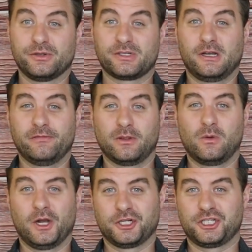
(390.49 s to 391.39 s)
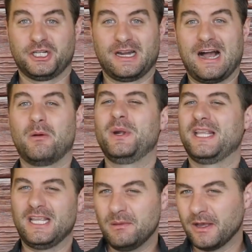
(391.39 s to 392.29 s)
yourself the question, how many
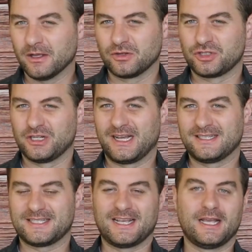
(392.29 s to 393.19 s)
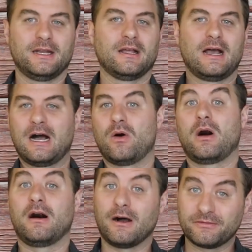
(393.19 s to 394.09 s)
emails should I send?
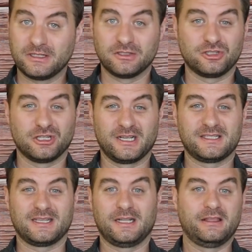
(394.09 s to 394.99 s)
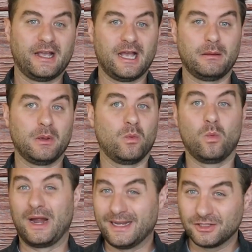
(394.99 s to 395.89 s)
How often should I send them?
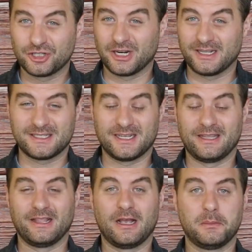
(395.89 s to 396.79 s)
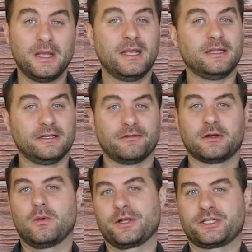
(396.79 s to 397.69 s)
When should I send them?
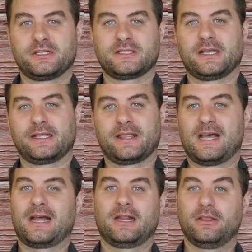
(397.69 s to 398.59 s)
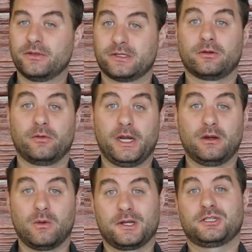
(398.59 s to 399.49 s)
Different questions like that. And those are
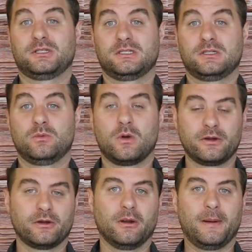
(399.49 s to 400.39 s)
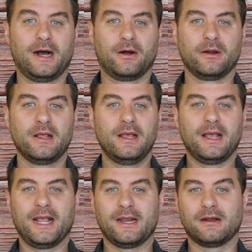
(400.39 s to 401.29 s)
great questions to wonder about.
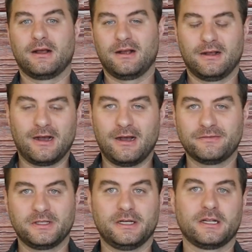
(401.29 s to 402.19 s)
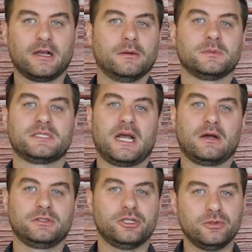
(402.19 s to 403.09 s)
And often it comes
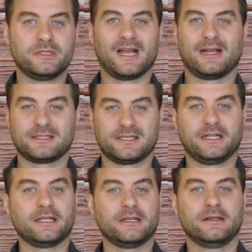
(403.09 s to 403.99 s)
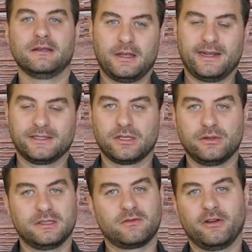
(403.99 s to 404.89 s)
down to testing. And so
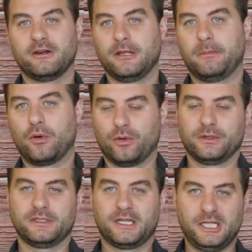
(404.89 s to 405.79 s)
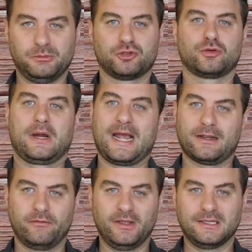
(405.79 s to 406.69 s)
it's very important to keep
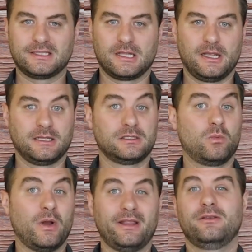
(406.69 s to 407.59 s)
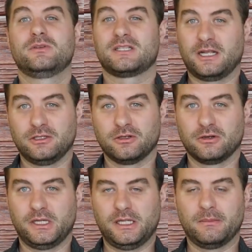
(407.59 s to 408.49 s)
track of these things when you send
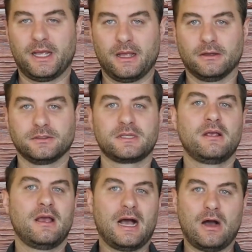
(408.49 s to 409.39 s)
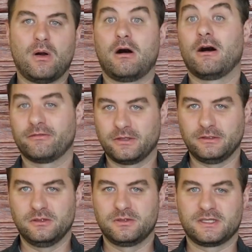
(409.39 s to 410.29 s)
your emails, how
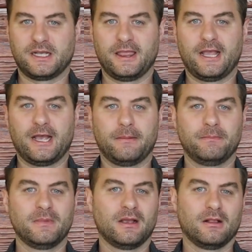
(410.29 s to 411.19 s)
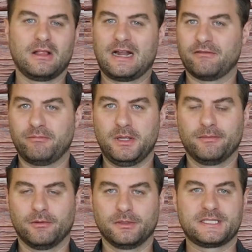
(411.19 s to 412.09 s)
often you send them. A lot of
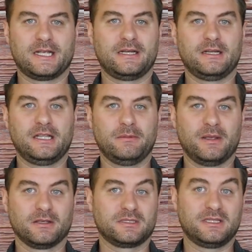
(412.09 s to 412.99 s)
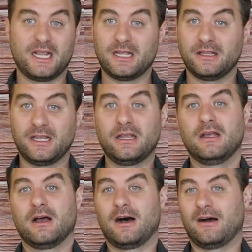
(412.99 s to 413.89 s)
people will send emails daily.
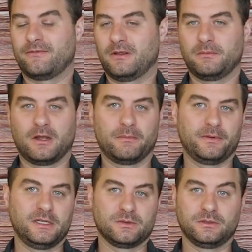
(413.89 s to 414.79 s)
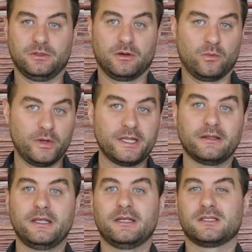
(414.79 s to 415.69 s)
Often companies will do it
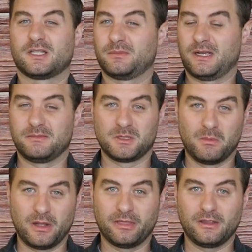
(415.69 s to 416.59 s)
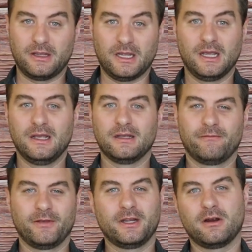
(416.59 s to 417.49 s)
weekly and sometimes monthly.
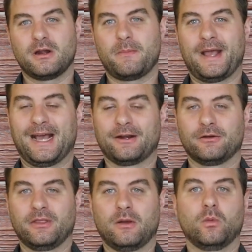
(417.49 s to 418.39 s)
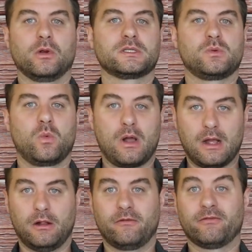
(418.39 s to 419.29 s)
Figure out a pattern that works
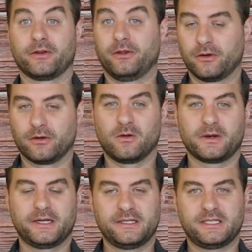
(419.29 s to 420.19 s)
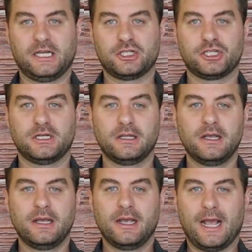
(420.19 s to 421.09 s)
well for your organization
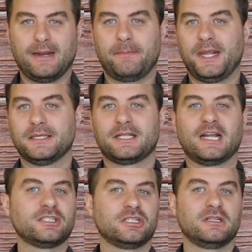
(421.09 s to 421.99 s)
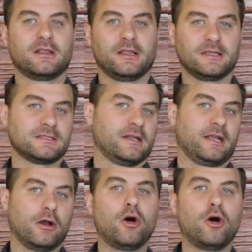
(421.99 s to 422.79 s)
and pay attention to things like